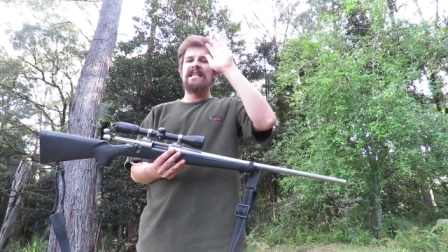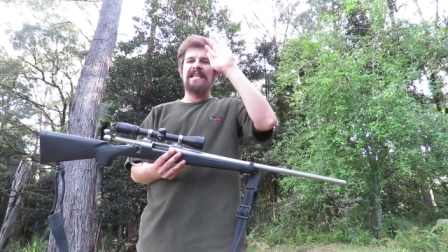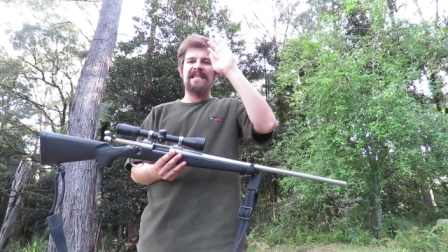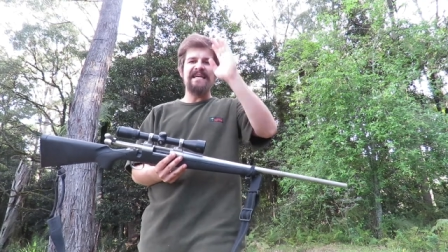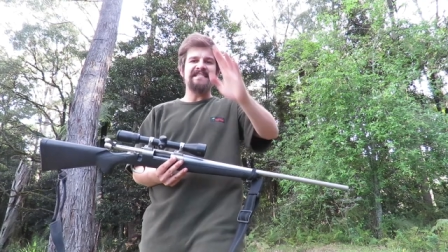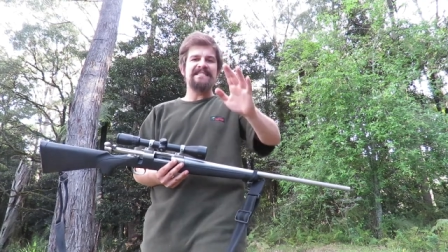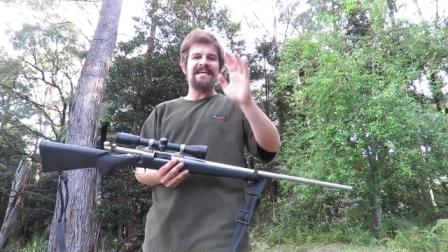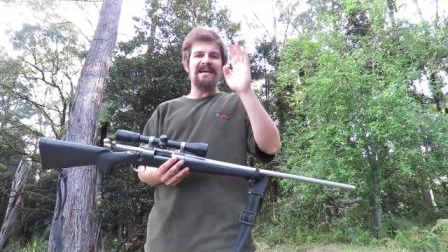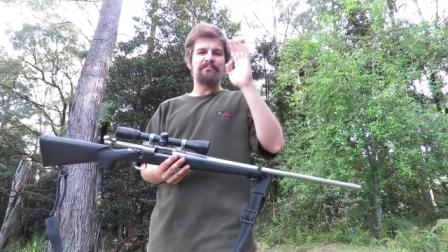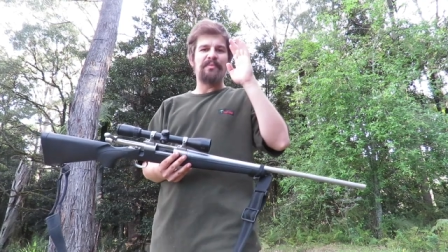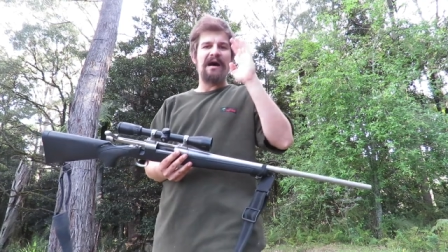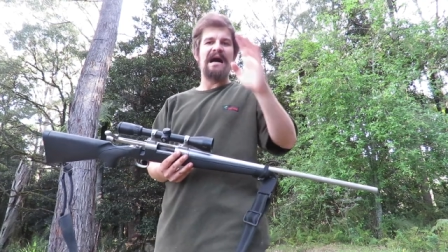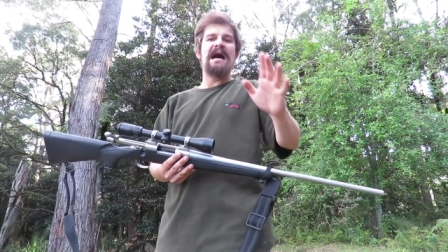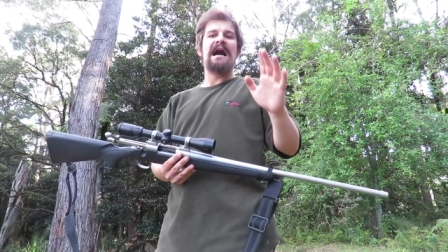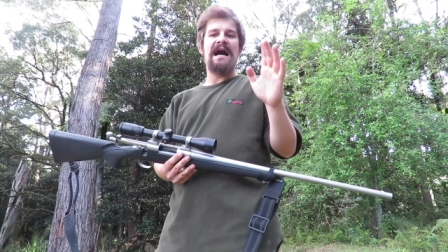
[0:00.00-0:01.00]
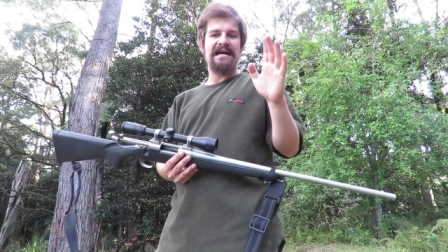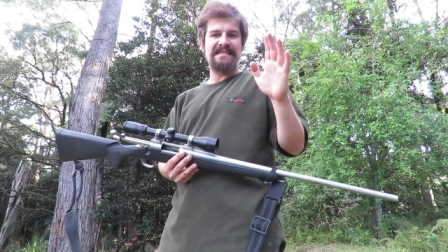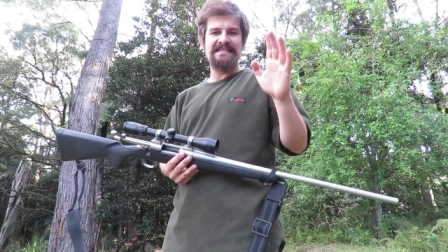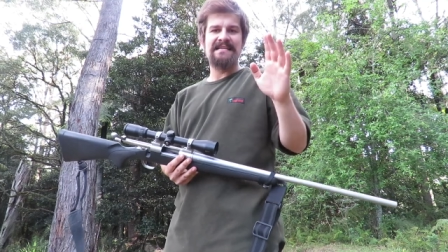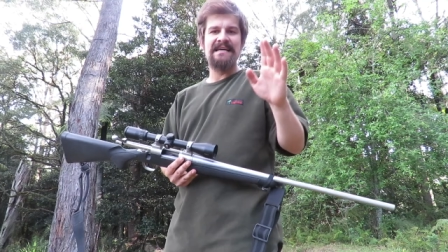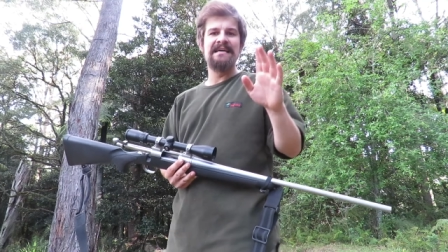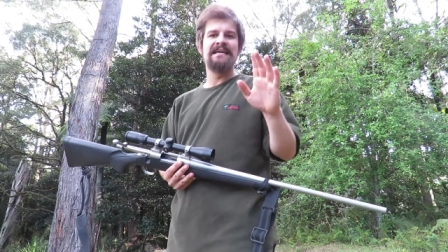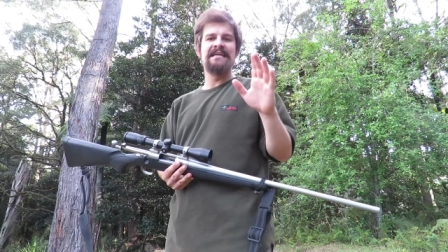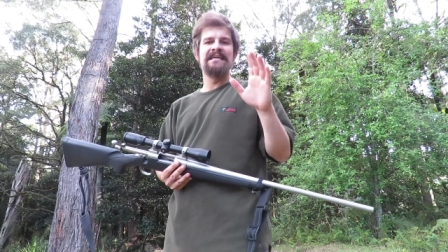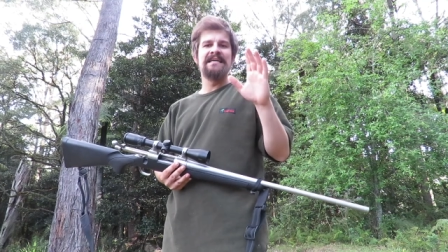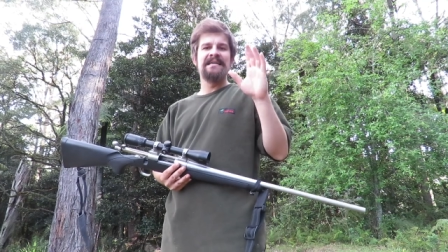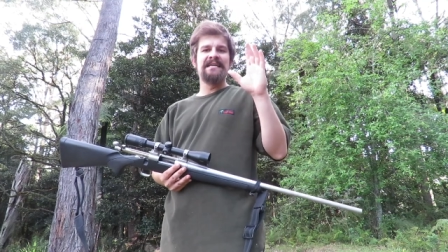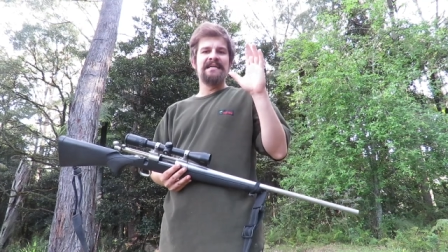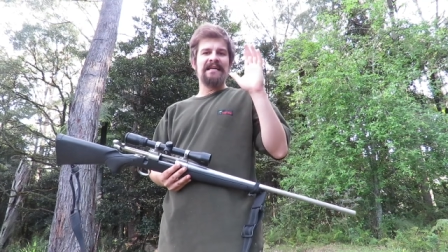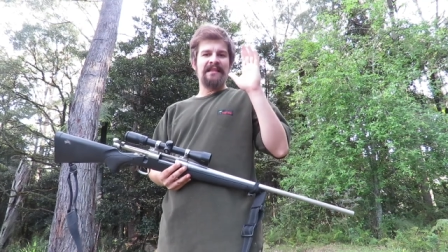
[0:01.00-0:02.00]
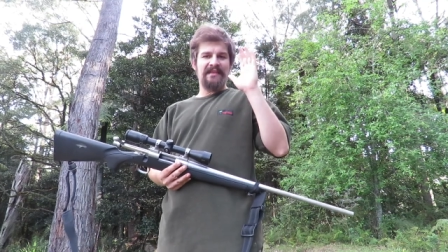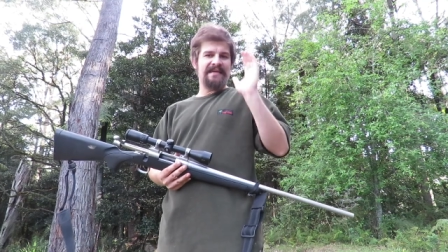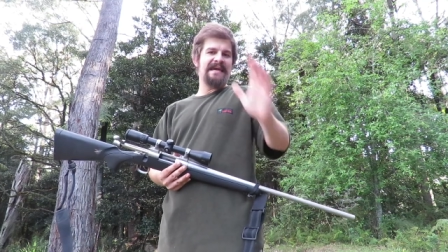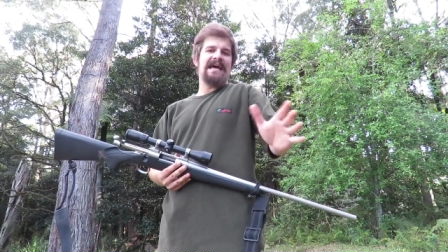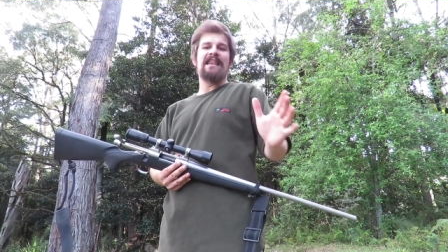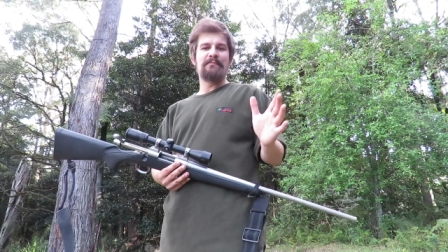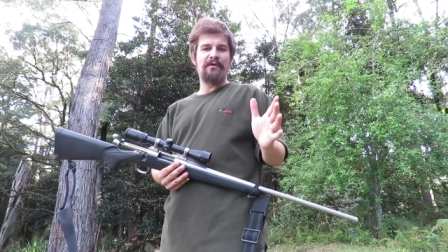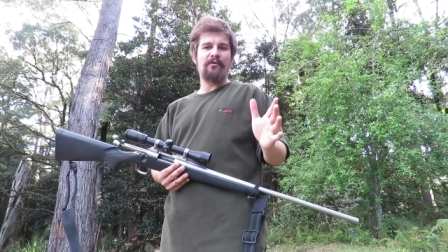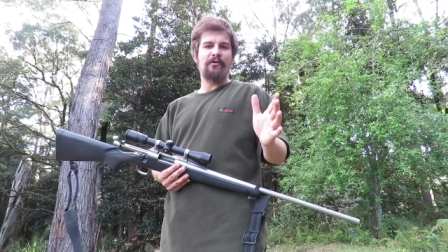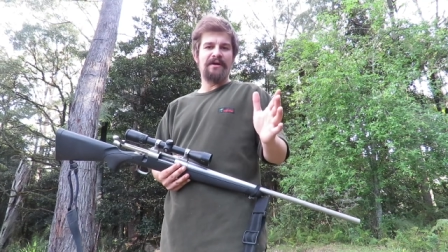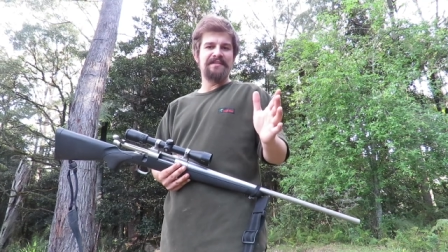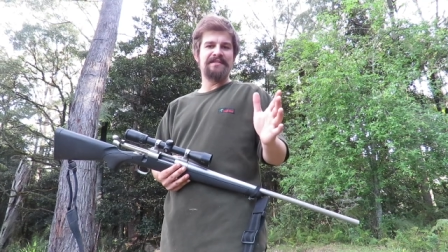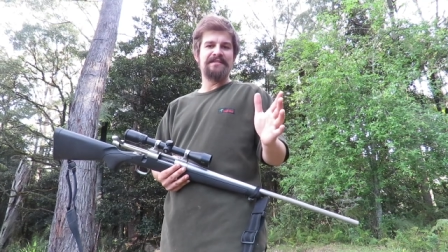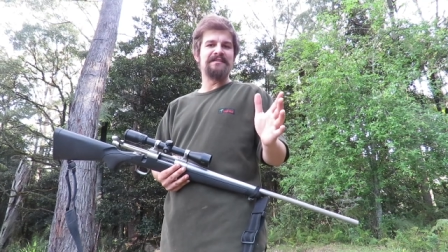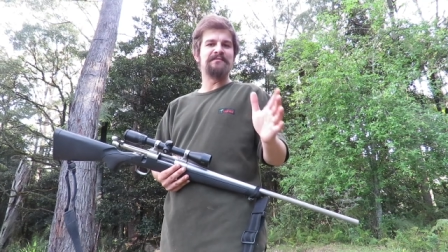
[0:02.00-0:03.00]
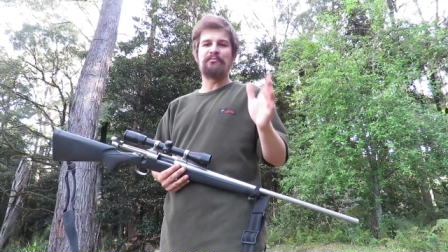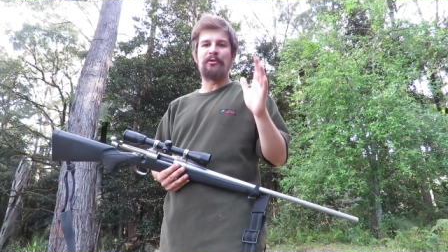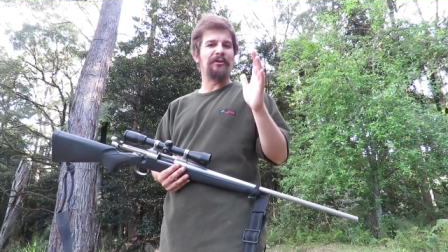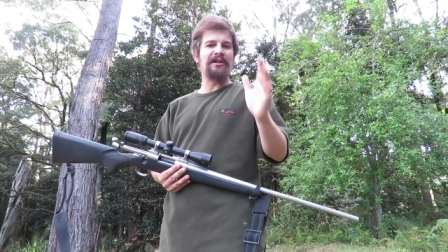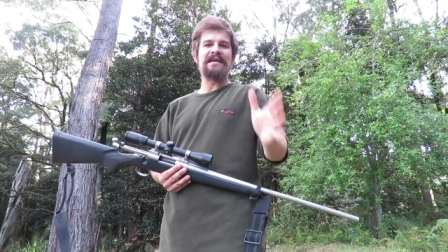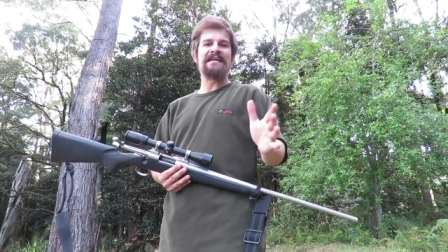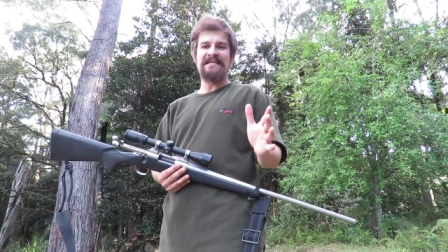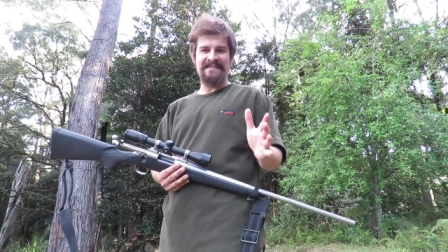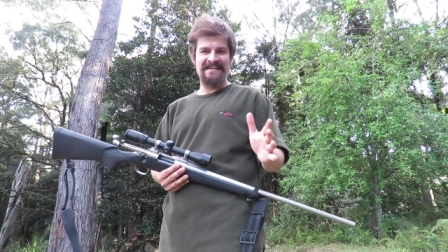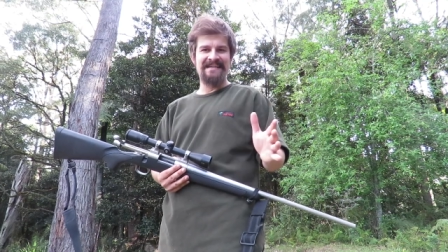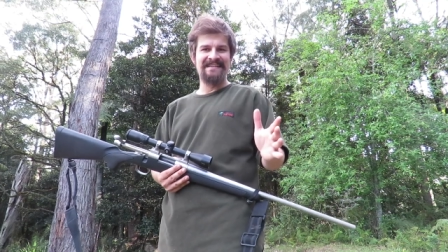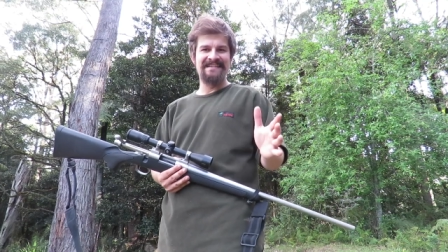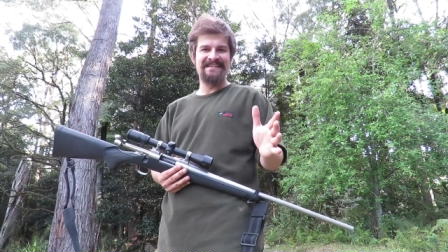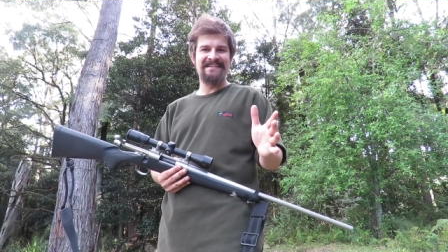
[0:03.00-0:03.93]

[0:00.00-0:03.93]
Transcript: Let's get past the caliber questions, please.